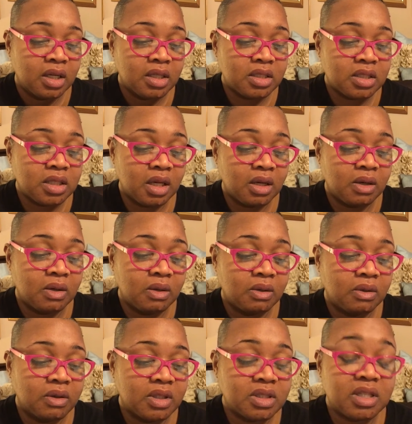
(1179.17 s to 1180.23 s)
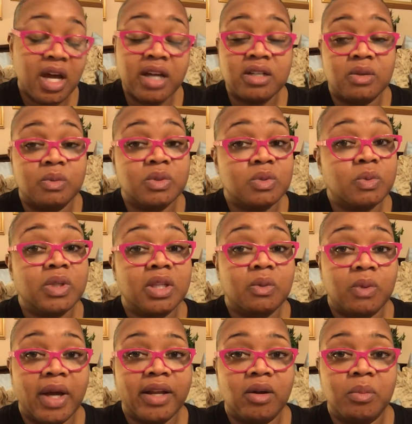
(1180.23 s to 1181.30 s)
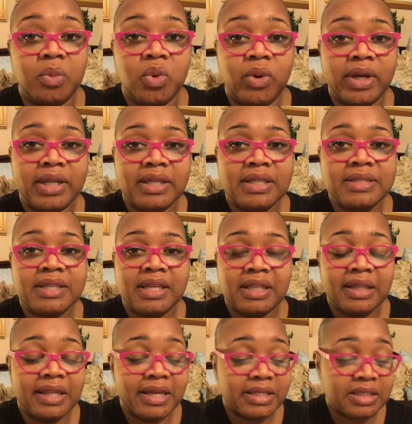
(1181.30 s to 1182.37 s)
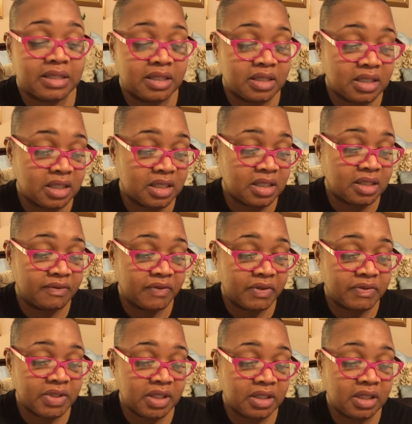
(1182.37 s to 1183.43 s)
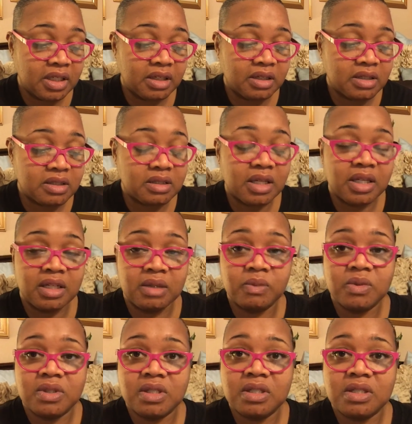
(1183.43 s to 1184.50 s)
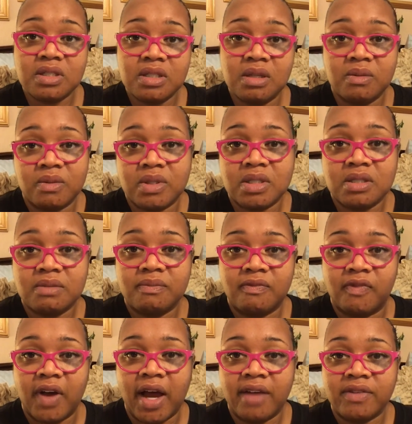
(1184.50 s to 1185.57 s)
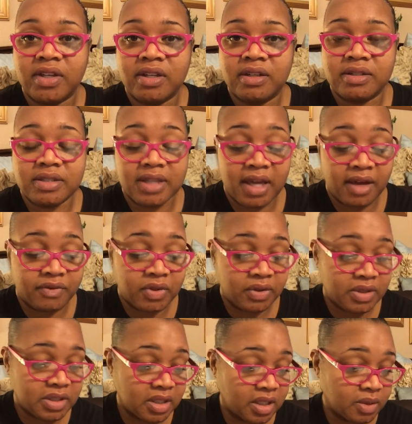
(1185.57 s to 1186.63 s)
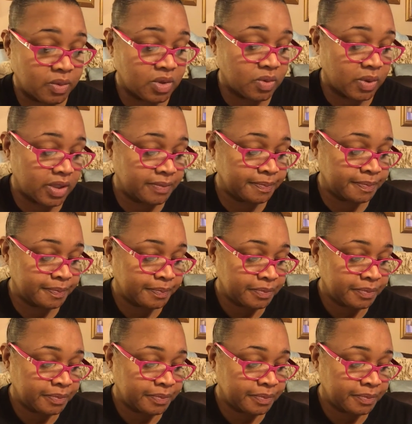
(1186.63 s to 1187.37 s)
So this doctor was really right on point. He said less than 10 to 15 years, and it was 5 years after this letter was written.